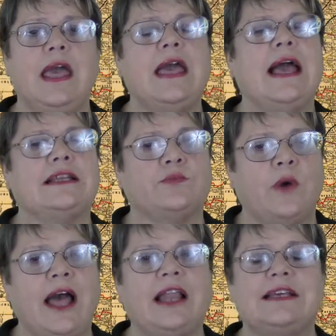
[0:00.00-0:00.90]
as
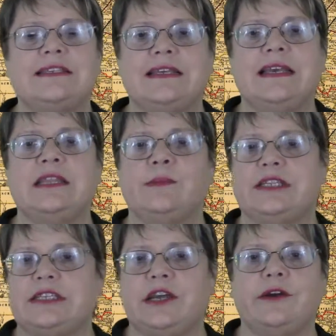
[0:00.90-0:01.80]
well as seeing the
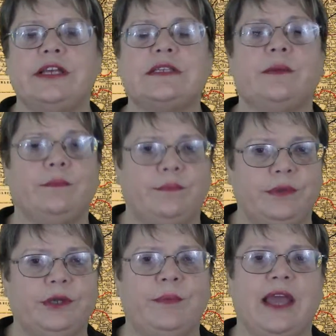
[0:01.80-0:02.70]
mysterious
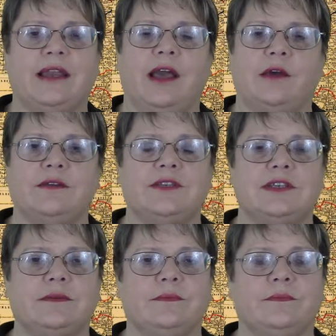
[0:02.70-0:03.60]
Blue Man
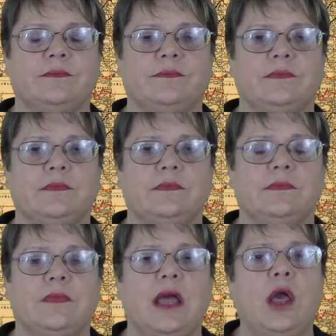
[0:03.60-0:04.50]
ghost.
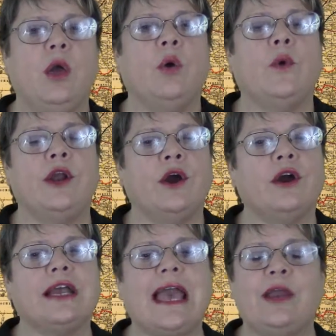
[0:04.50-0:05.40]
When
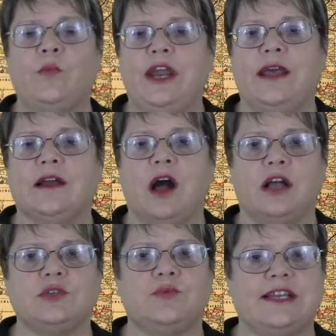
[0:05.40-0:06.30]
Hurricane Rita
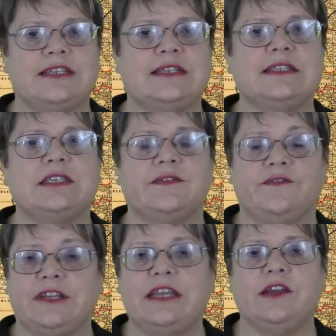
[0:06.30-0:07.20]
caused residents to
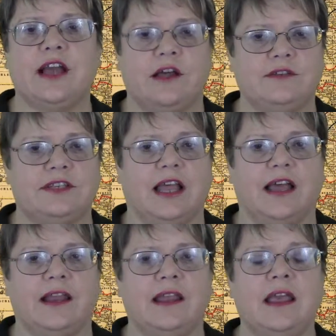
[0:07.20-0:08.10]
flee their
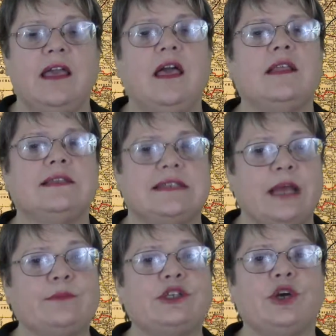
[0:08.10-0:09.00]
coastline,
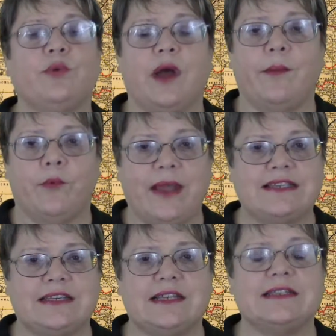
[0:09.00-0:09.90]
some took up
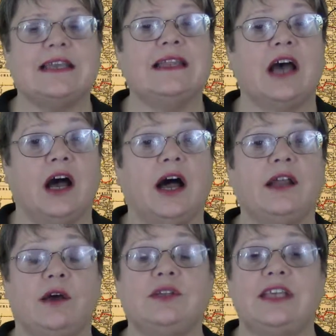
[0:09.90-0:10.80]
residence in the
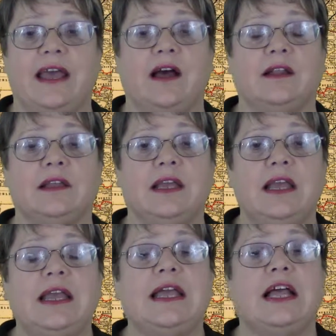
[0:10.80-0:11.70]
Ott Hotel
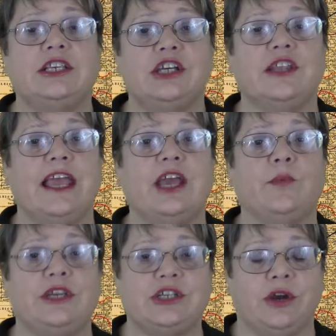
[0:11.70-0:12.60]
until they
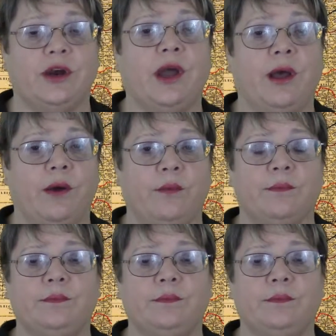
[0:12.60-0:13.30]
could return home.